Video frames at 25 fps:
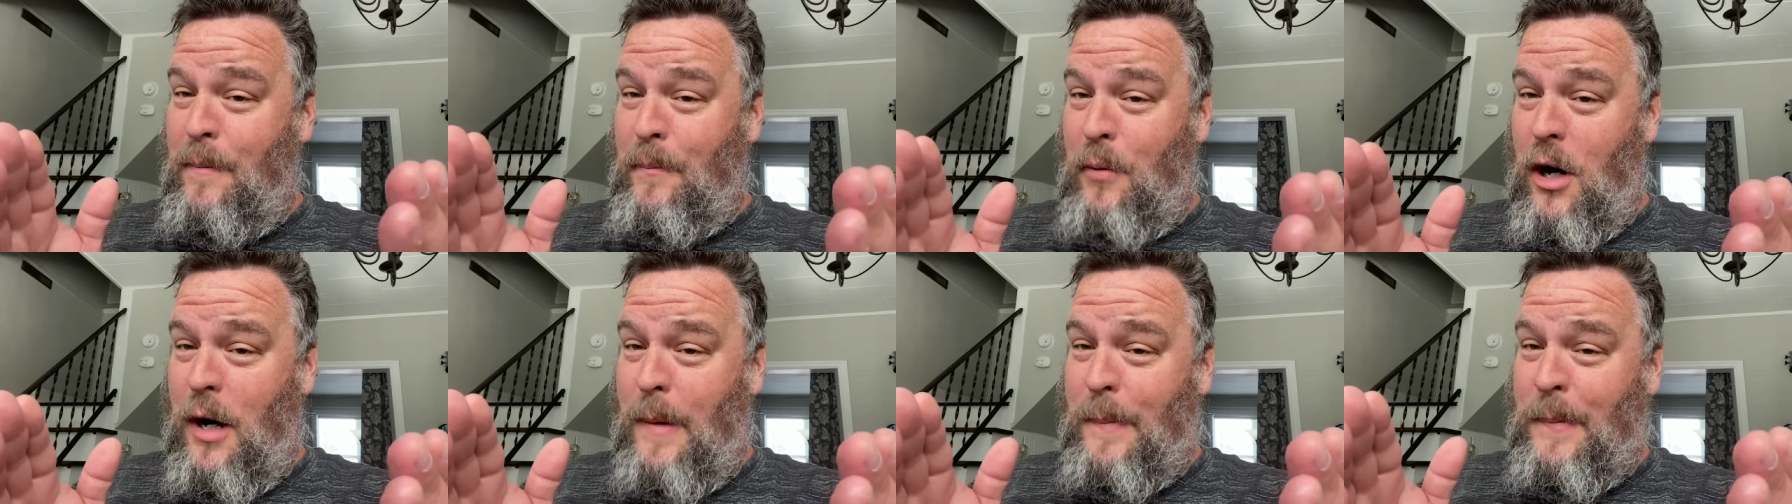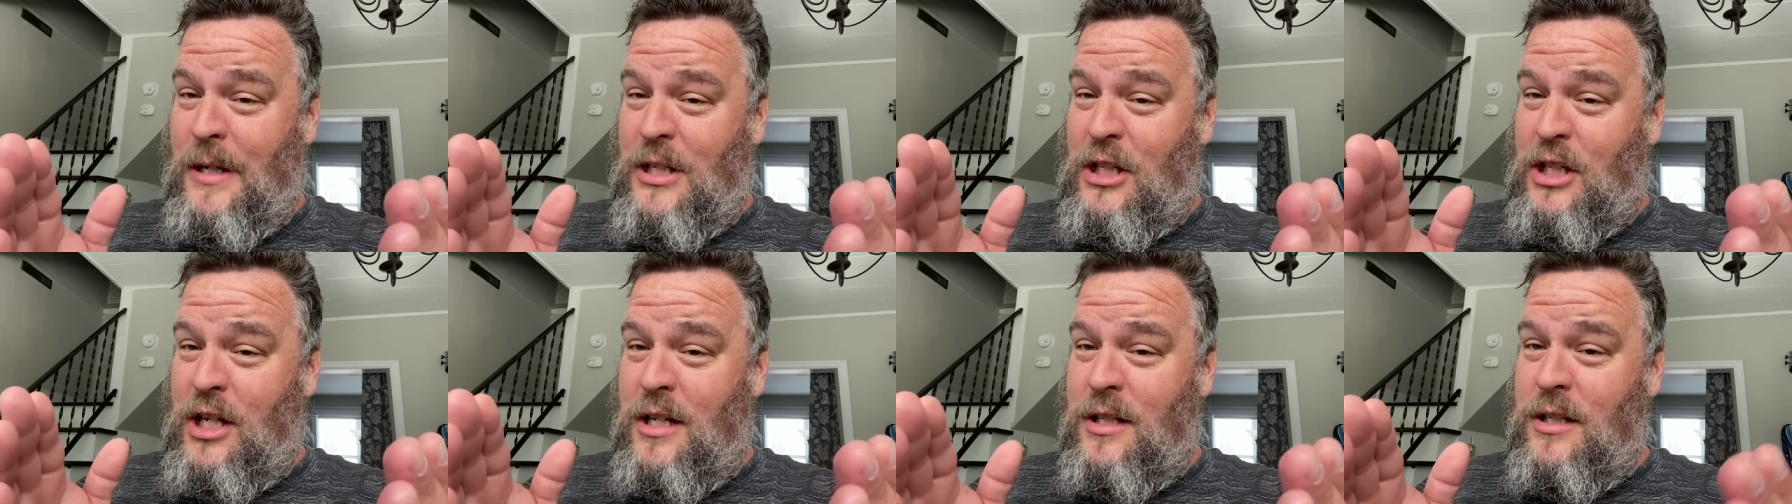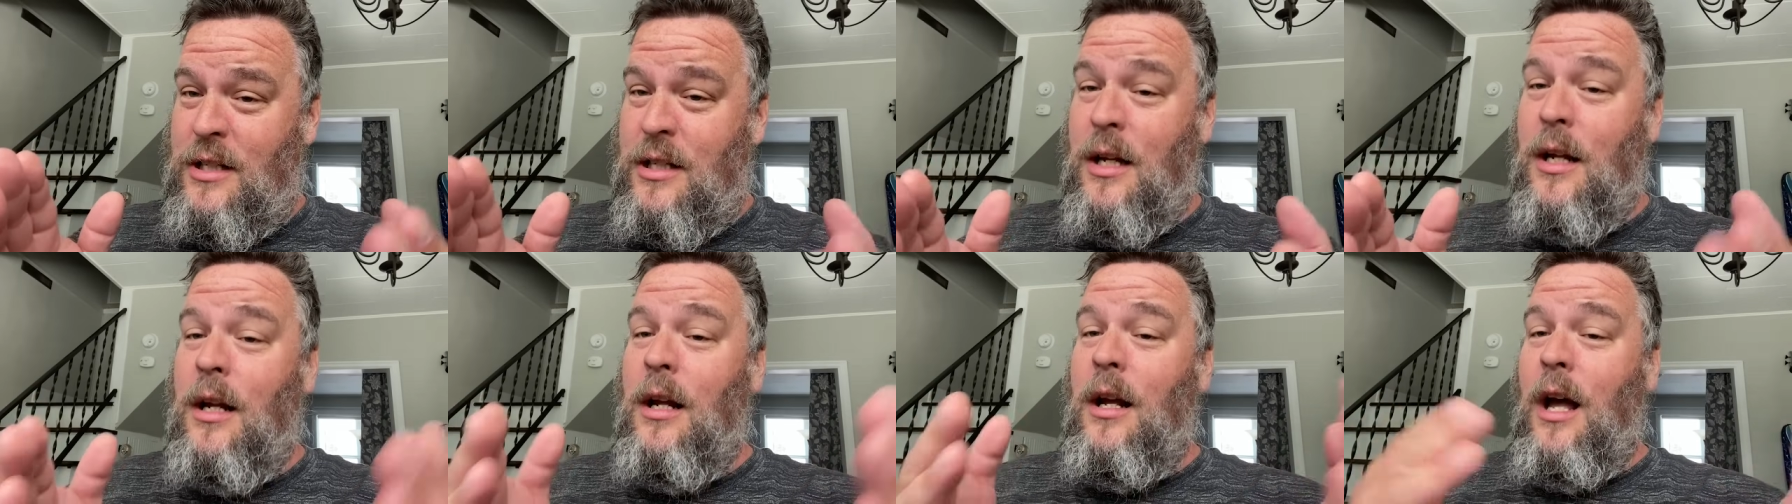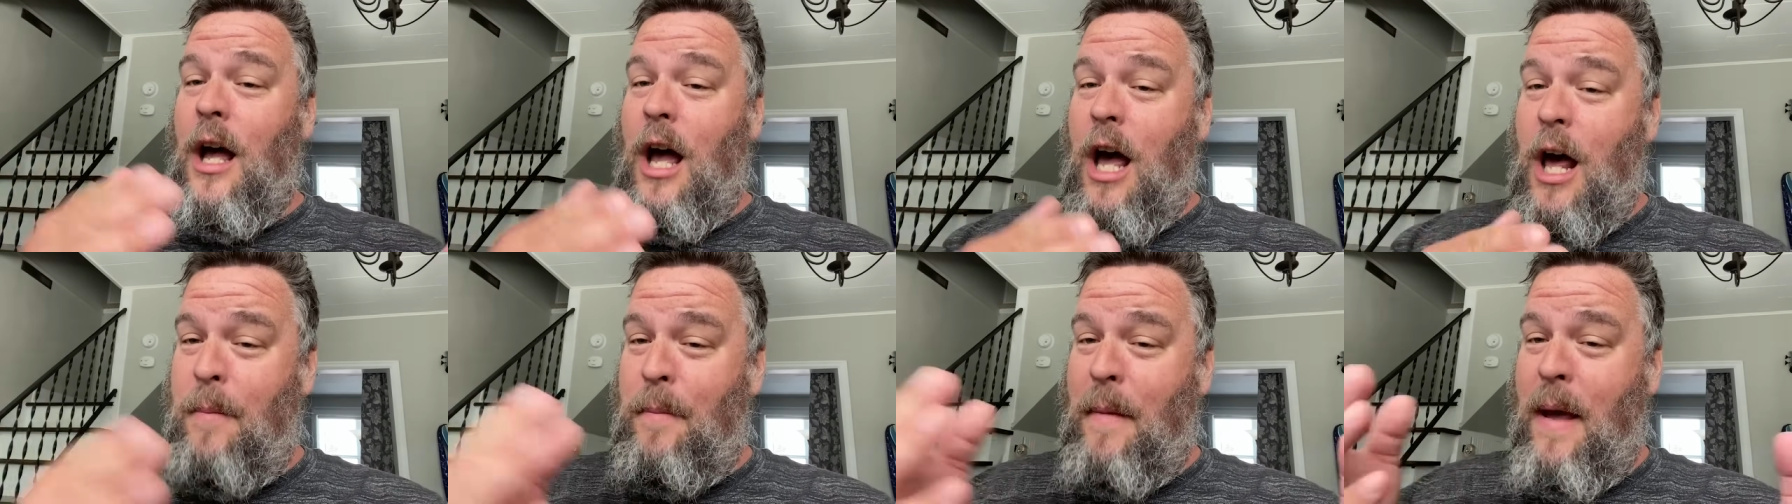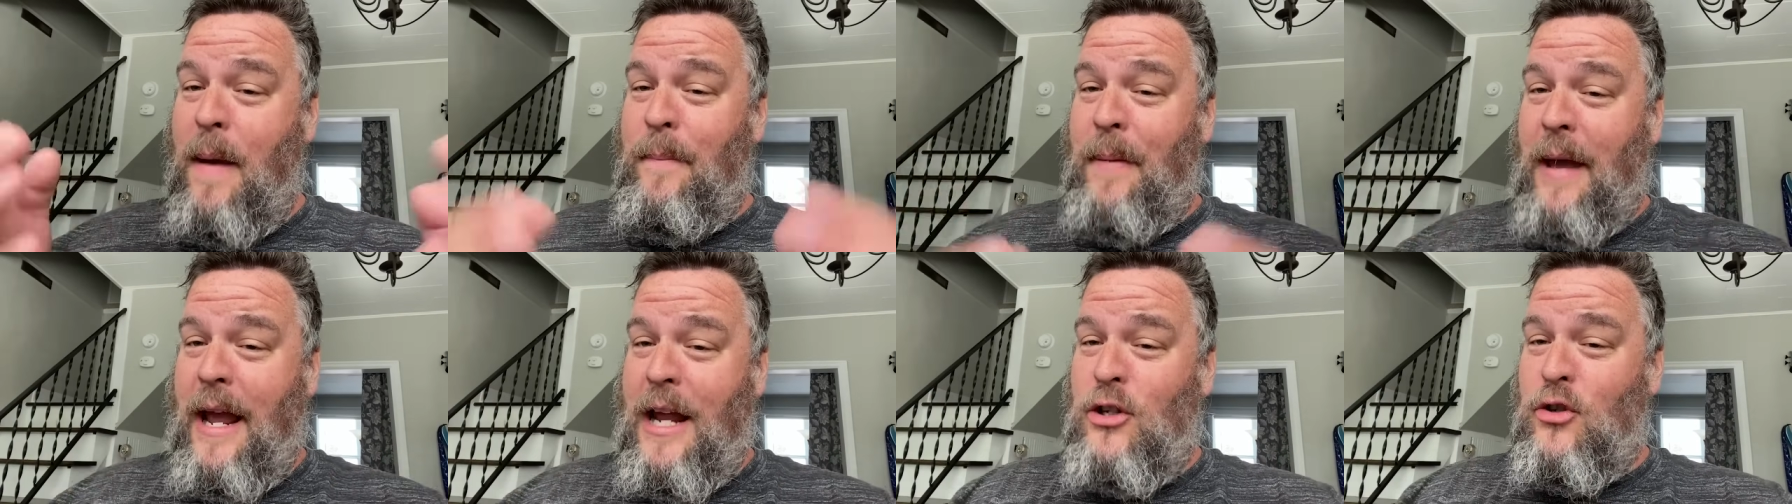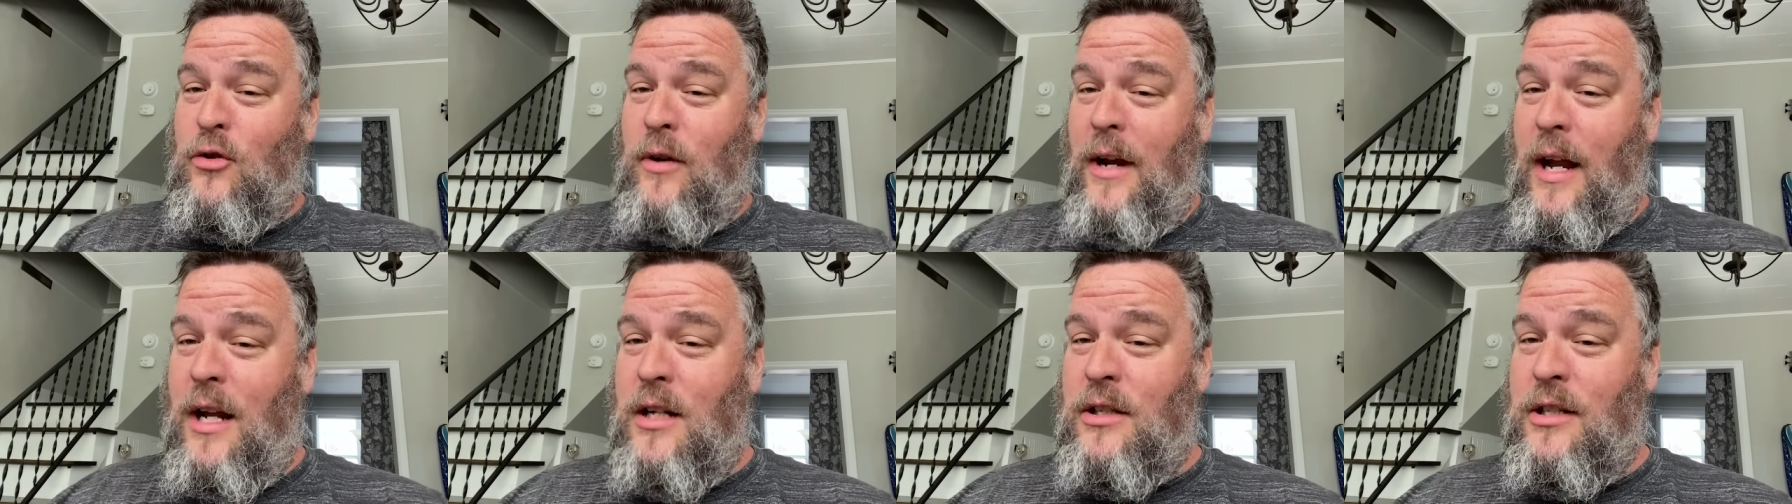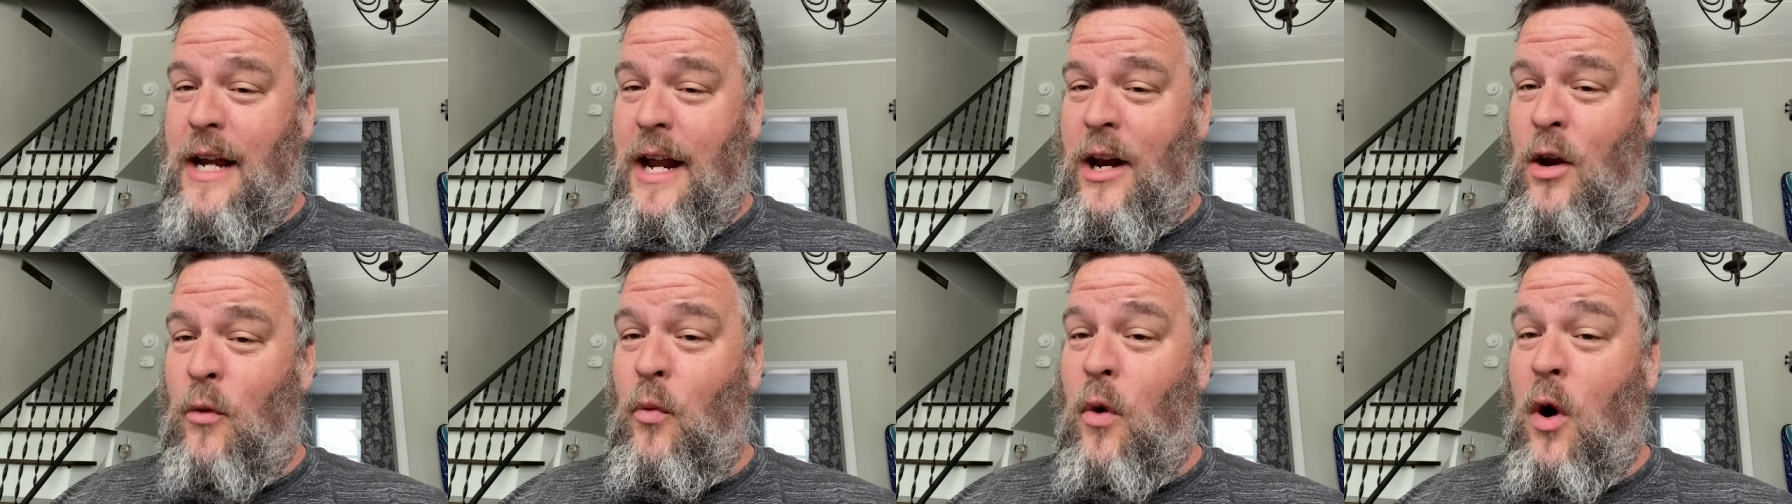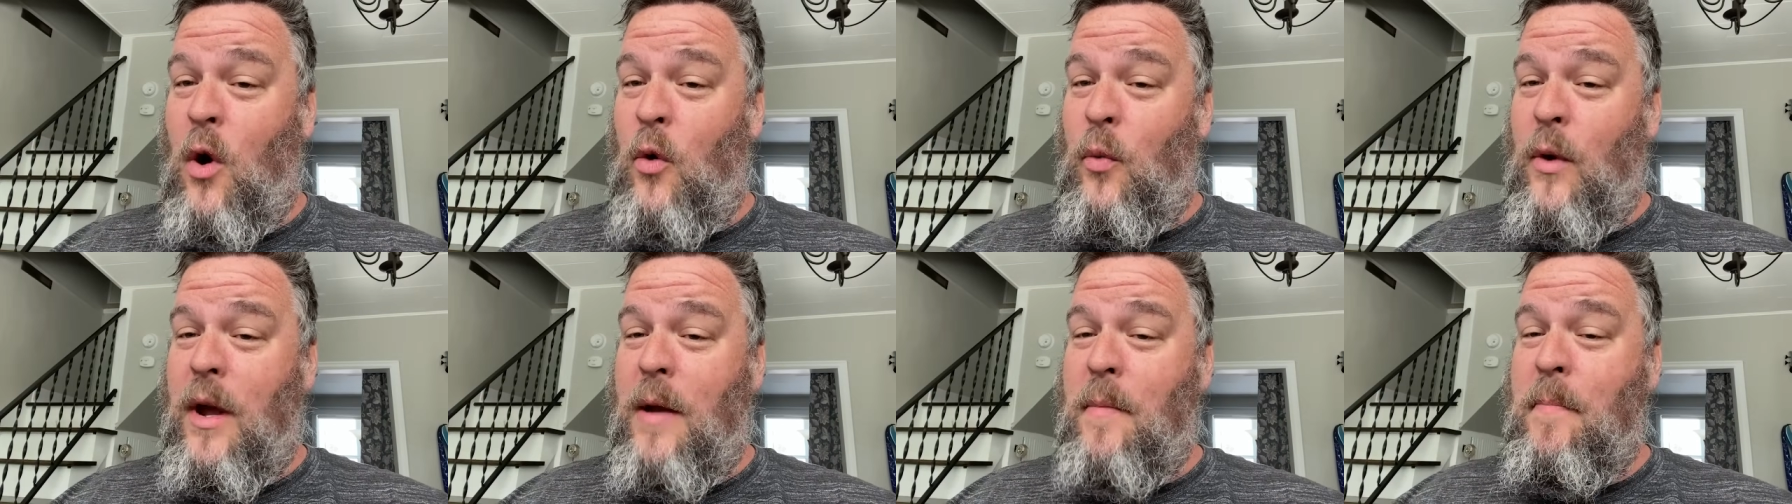purposes on my Patreon channel where we